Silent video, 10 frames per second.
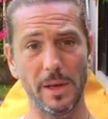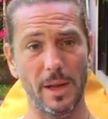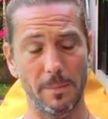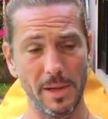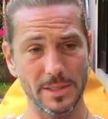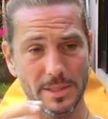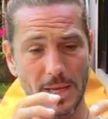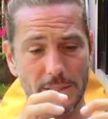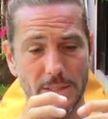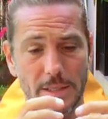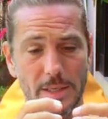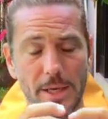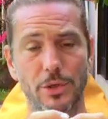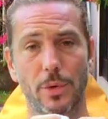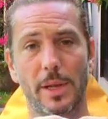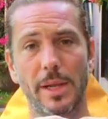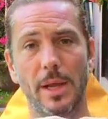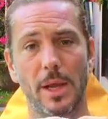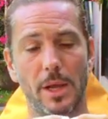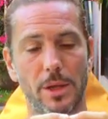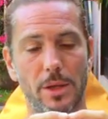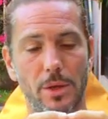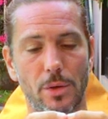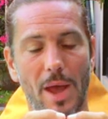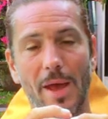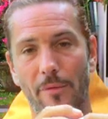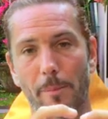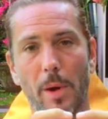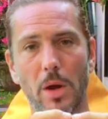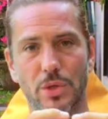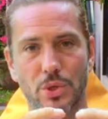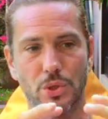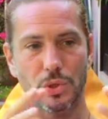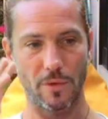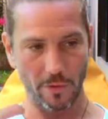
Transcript: It means that literally you have a box